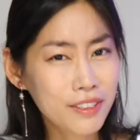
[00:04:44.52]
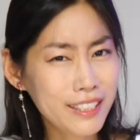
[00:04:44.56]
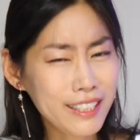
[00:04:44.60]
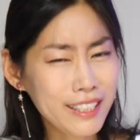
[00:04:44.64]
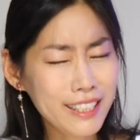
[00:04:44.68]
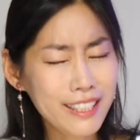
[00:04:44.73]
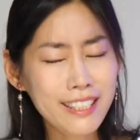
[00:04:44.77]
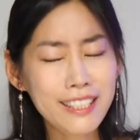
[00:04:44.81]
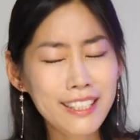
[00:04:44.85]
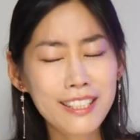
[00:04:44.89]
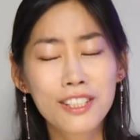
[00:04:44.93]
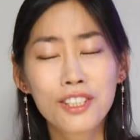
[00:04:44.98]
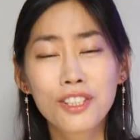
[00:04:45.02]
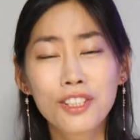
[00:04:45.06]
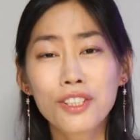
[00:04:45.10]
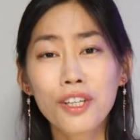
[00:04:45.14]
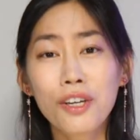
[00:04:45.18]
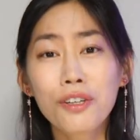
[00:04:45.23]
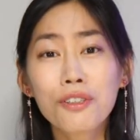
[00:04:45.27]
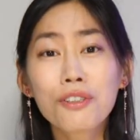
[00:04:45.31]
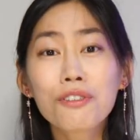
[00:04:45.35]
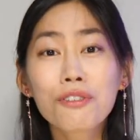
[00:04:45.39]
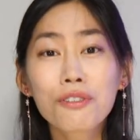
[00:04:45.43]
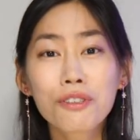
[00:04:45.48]
Z is
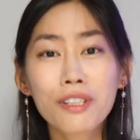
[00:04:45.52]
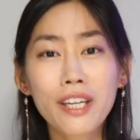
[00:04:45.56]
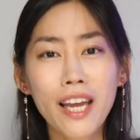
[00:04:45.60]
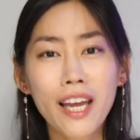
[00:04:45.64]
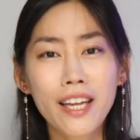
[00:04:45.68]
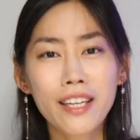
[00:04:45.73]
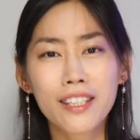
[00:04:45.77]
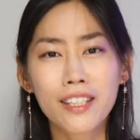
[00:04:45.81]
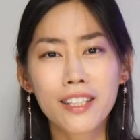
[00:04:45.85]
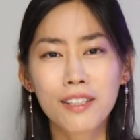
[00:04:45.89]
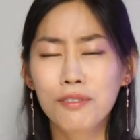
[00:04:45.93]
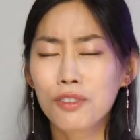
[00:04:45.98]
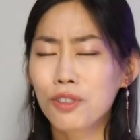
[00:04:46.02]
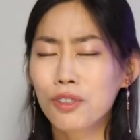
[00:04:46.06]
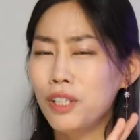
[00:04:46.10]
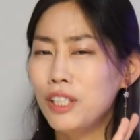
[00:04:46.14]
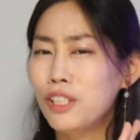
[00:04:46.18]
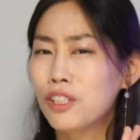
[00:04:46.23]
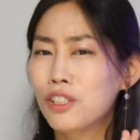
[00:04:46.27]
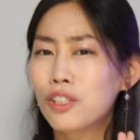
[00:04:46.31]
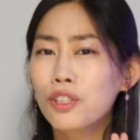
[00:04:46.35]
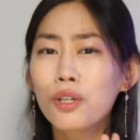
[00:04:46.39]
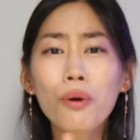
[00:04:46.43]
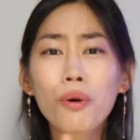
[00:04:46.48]
so creative, so
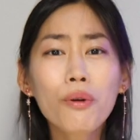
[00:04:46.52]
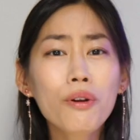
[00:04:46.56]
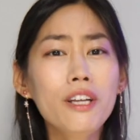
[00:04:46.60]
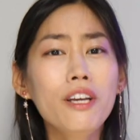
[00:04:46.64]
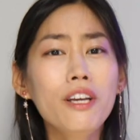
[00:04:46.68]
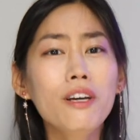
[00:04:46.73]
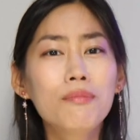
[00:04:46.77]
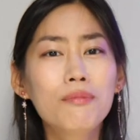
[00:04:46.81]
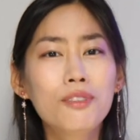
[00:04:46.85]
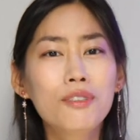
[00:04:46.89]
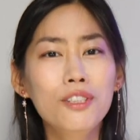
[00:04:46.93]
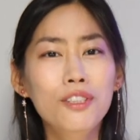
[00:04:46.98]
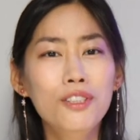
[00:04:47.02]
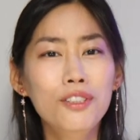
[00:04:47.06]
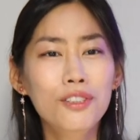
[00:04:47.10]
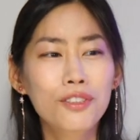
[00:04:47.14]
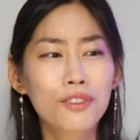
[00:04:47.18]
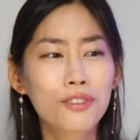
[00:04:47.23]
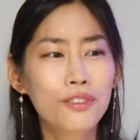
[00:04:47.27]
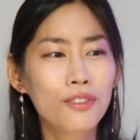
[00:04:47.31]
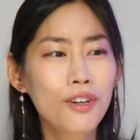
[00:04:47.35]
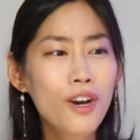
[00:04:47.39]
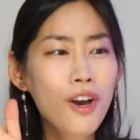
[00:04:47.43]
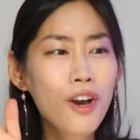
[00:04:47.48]
it's totally up to
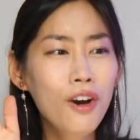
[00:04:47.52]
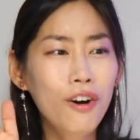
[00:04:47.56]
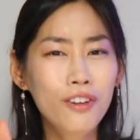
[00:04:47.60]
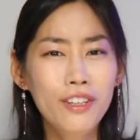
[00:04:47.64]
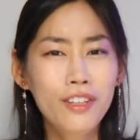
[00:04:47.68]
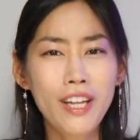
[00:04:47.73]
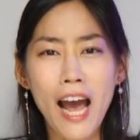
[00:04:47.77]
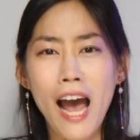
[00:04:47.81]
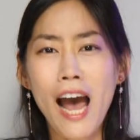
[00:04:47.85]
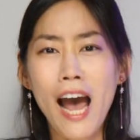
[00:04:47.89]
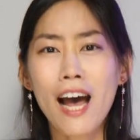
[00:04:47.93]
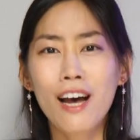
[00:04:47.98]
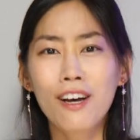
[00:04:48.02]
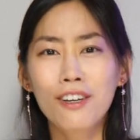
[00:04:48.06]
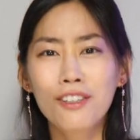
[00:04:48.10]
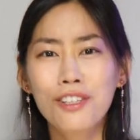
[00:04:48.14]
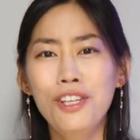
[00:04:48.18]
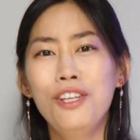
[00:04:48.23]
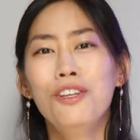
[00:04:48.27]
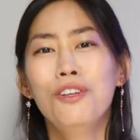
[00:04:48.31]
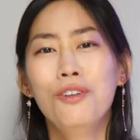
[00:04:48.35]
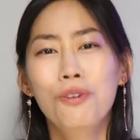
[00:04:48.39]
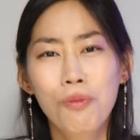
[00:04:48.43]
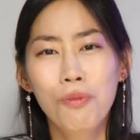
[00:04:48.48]
you on
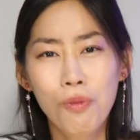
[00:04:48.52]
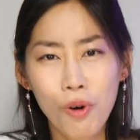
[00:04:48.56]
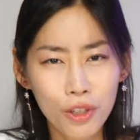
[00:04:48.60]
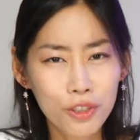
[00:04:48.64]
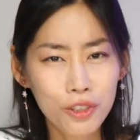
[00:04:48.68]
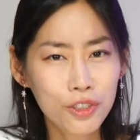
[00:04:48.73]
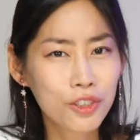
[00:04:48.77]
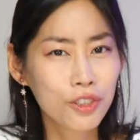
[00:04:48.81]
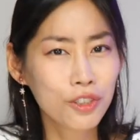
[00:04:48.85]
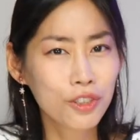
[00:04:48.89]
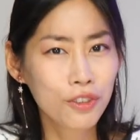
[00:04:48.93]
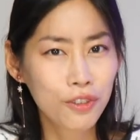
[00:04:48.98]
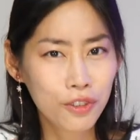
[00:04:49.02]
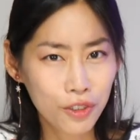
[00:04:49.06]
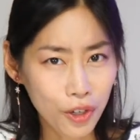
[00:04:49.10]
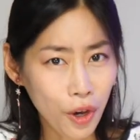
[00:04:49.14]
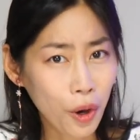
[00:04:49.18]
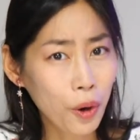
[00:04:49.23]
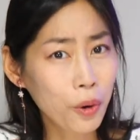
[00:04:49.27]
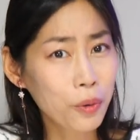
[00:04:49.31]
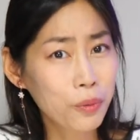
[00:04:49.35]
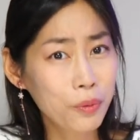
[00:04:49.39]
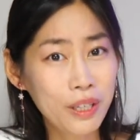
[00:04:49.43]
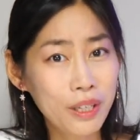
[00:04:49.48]
how you want to
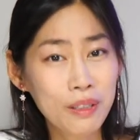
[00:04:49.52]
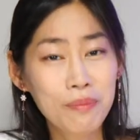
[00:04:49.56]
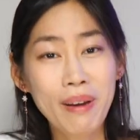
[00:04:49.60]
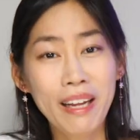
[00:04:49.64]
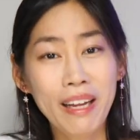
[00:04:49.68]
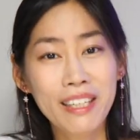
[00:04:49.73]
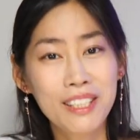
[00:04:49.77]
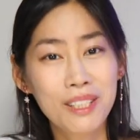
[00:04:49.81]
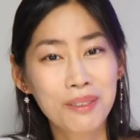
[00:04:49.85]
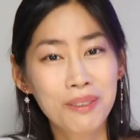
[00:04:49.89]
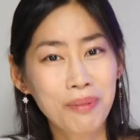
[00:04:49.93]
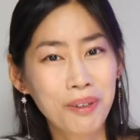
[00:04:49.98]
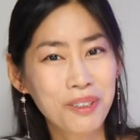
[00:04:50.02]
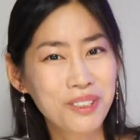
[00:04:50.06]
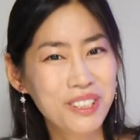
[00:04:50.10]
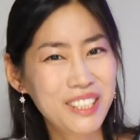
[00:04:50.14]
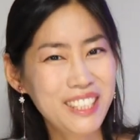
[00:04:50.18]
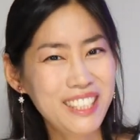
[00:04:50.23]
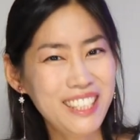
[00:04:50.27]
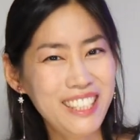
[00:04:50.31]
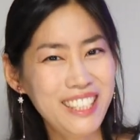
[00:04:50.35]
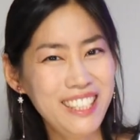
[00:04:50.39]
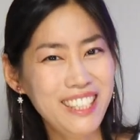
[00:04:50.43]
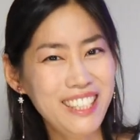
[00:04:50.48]
go with MantisPod
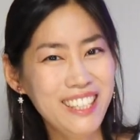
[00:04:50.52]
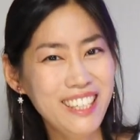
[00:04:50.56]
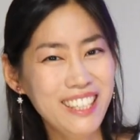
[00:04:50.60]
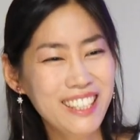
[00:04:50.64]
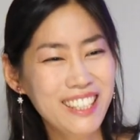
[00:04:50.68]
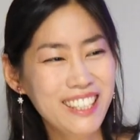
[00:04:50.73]
Z.